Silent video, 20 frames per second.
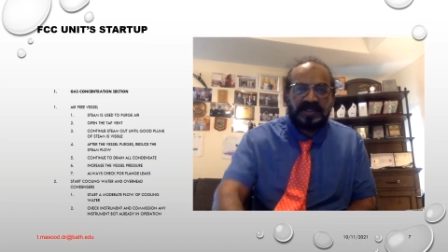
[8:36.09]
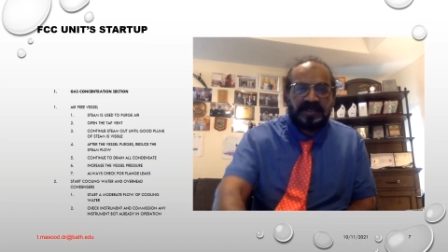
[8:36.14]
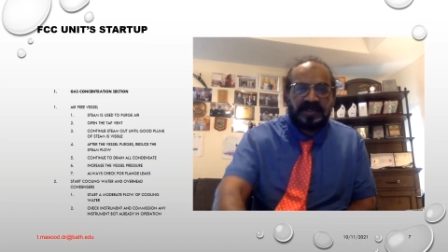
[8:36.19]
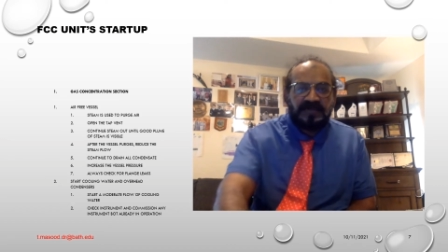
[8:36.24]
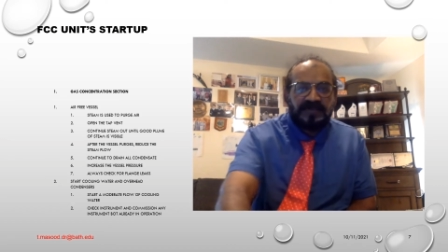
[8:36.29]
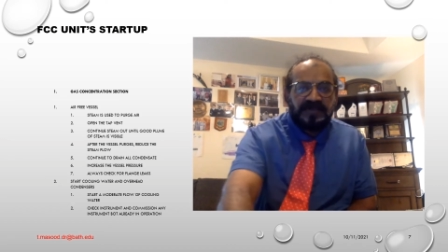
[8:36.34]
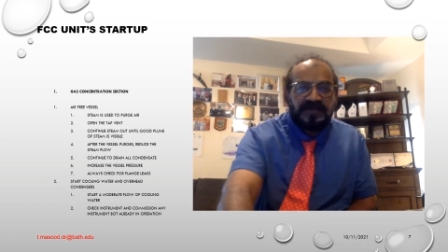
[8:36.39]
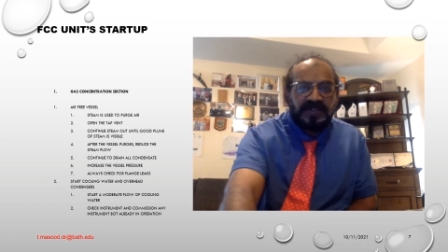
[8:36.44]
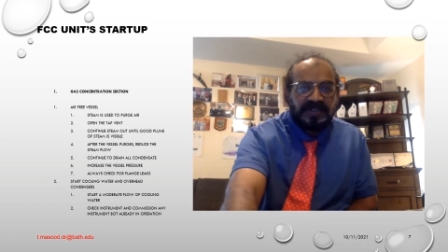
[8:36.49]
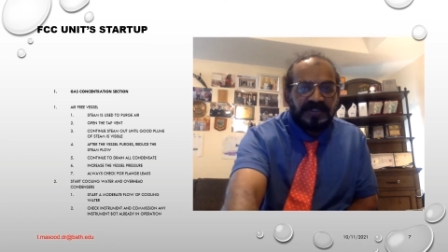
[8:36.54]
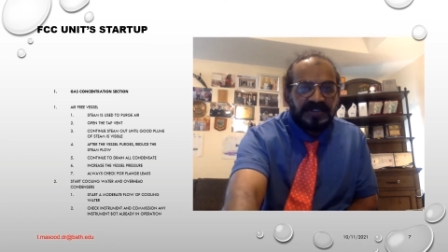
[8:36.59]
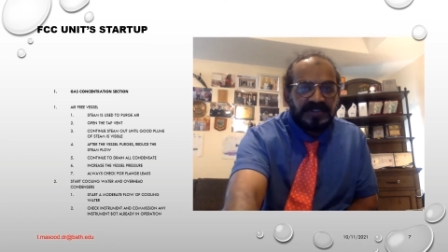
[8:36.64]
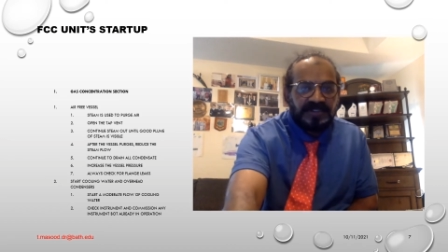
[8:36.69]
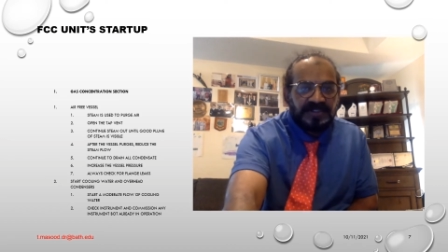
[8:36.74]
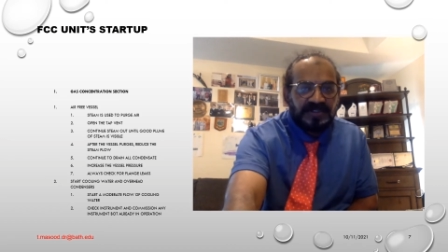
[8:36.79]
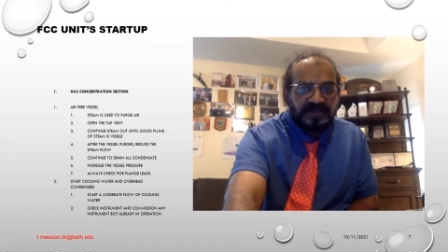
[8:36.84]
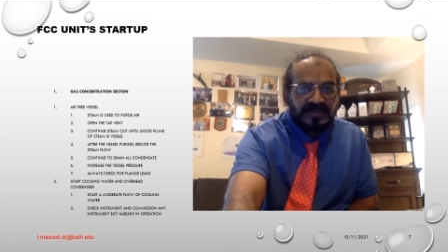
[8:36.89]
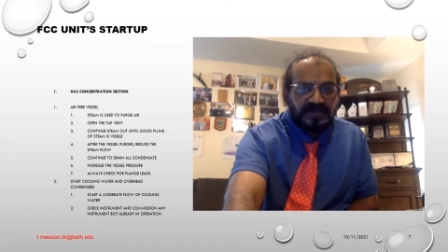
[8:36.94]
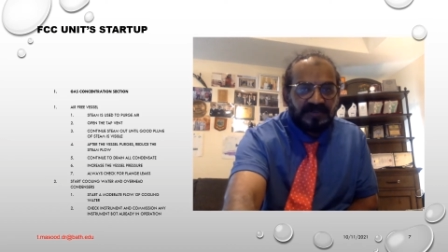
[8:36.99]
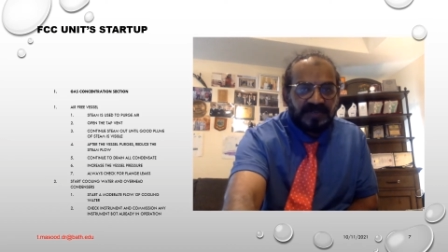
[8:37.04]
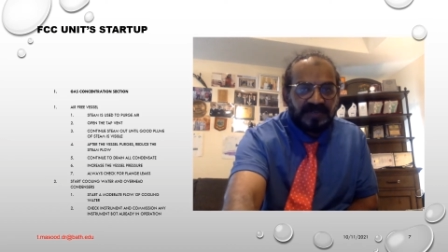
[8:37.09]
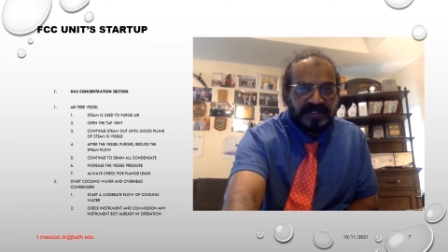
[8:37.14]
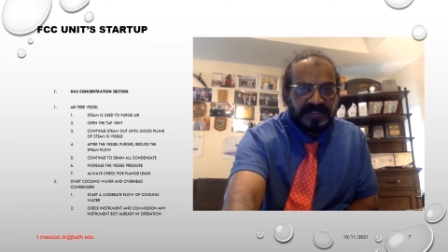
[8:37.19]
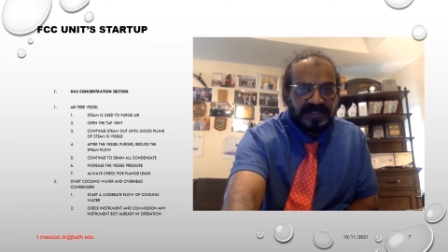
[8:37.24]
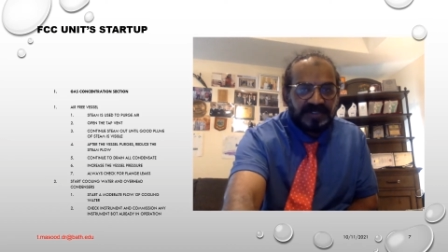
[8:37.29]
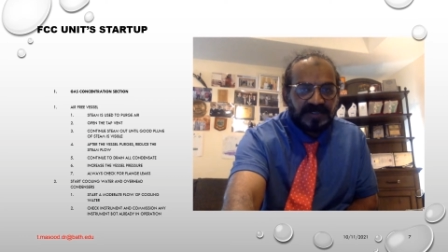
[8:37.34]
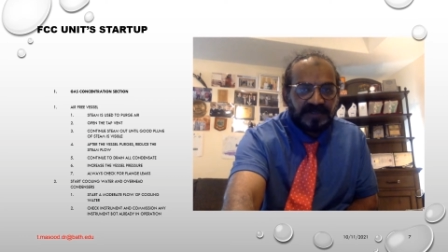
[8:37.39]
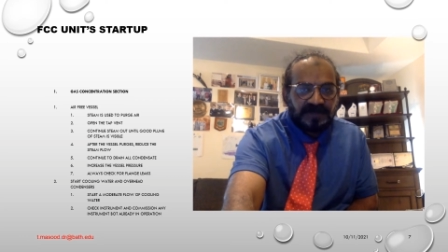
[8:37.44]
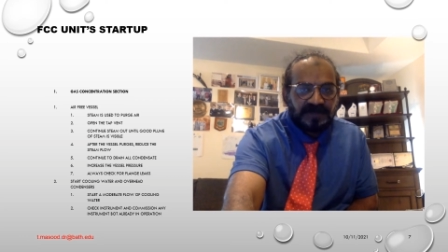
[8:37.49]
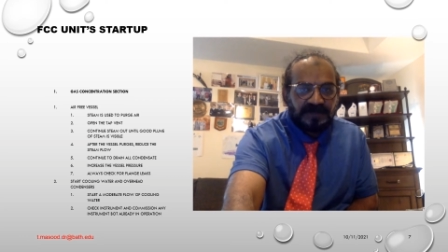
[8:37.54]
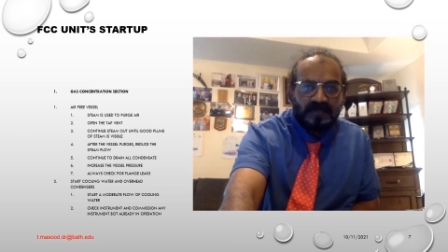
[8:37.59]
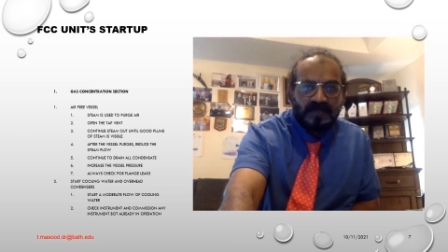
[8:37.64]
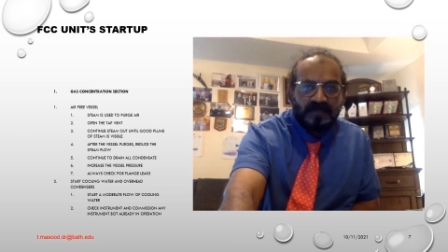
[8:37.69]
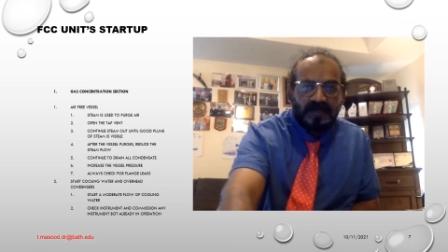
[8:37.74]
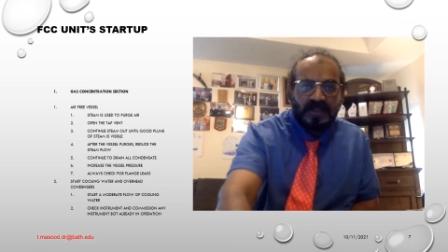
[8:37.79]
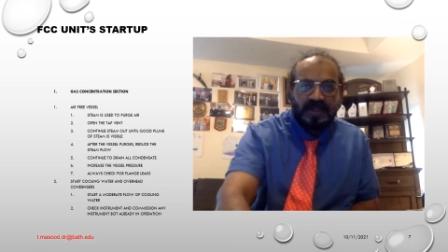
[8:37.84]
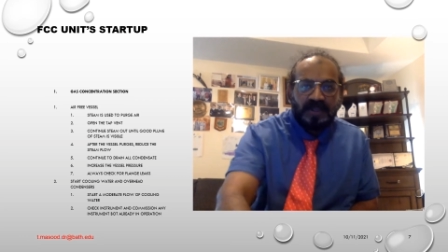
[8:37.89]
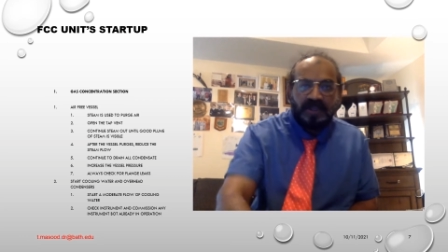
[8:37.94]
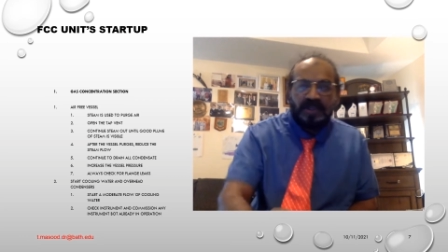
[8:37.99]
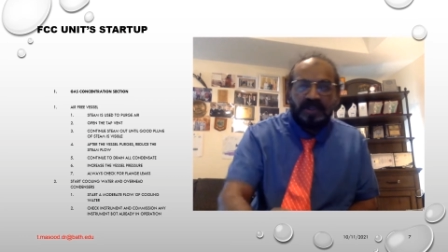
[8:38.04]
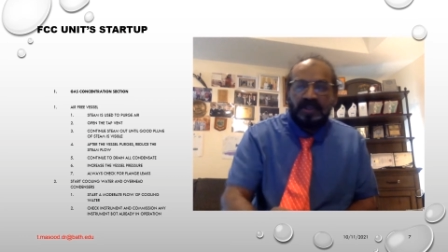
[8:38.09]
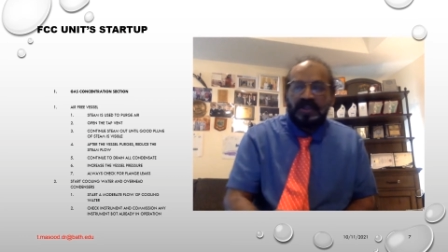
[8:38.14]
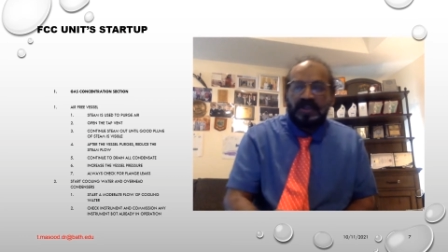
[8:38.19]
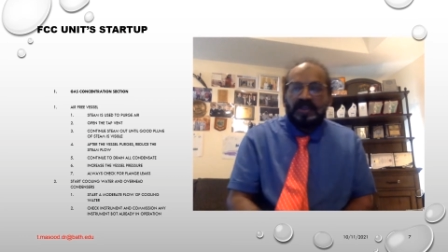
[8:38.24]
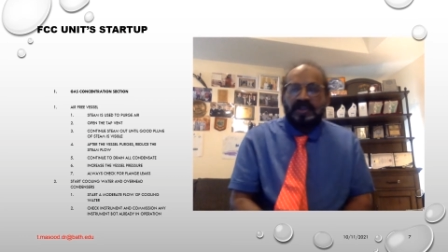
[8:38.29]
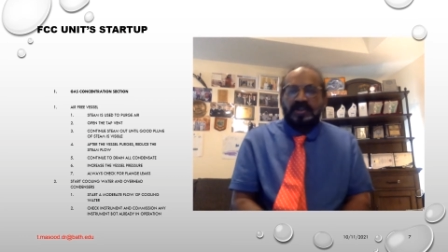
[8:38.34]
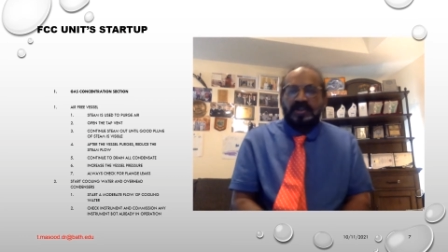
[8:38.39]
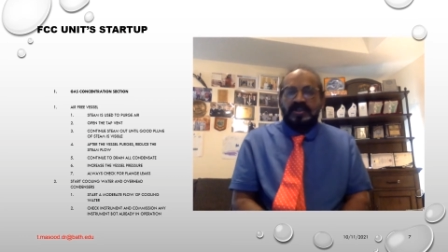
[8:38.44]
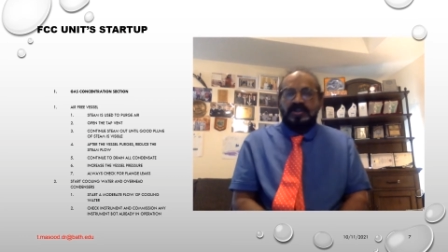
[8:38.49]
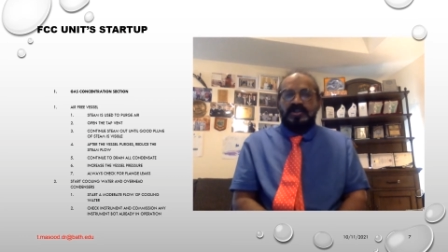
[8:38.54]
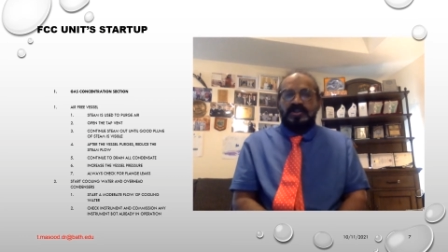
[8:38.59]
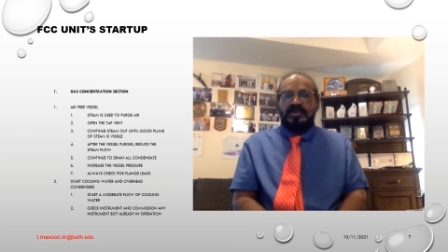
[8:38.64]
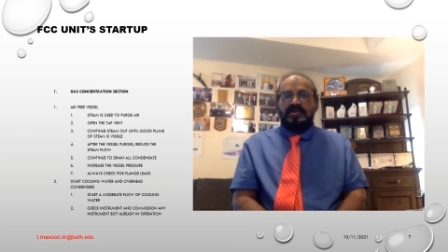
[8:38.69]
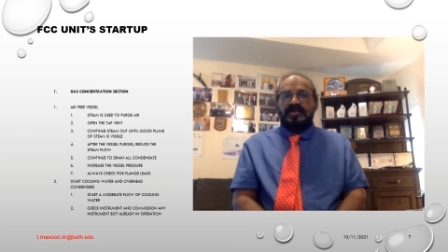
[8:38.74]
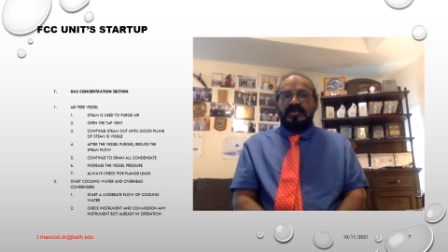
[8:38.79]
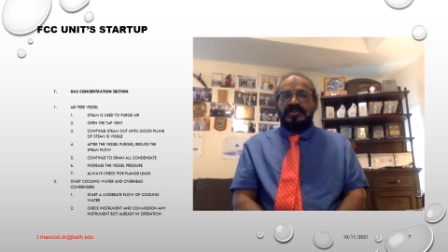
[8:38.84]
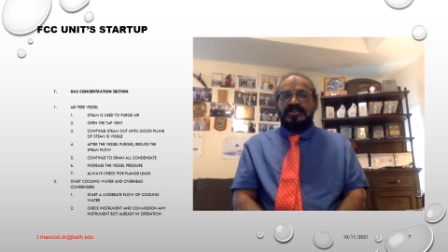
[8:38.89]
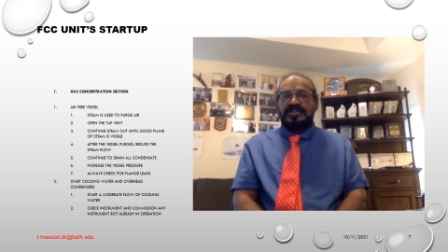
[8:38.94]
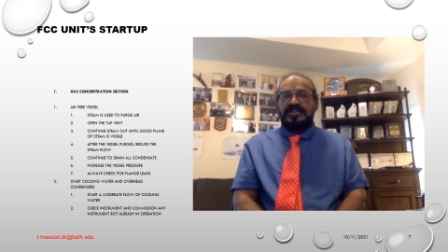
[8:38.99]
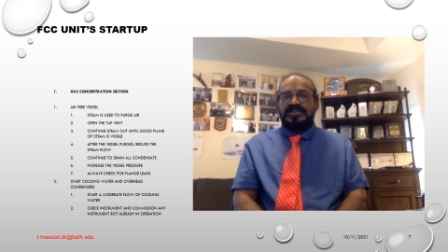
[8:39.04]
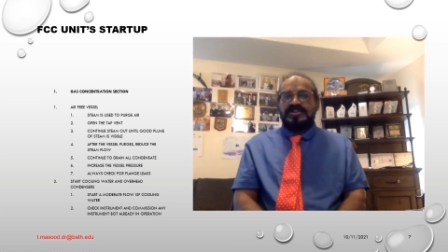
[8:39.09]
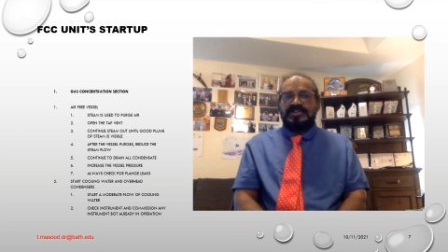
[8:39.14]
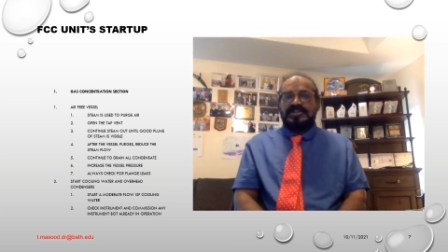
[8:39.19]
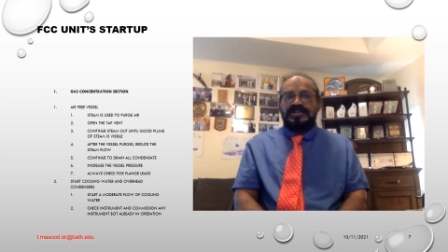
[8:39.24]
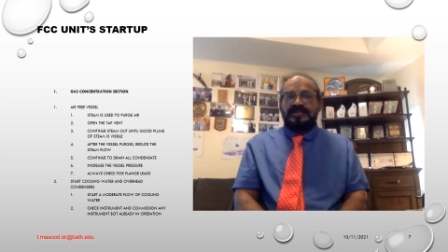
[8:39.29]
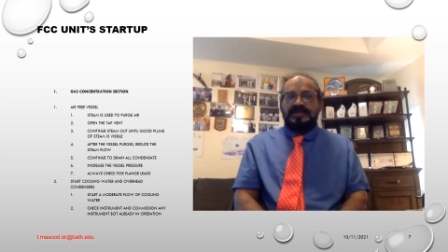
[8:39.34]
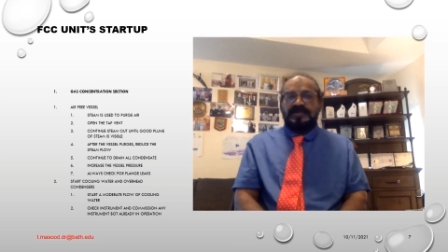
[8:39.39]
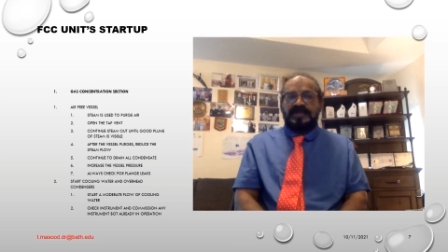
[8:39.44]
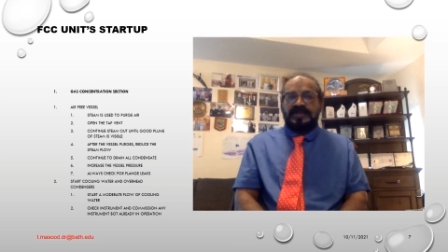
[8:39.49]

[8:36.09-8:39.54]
each vessel. During the steaming,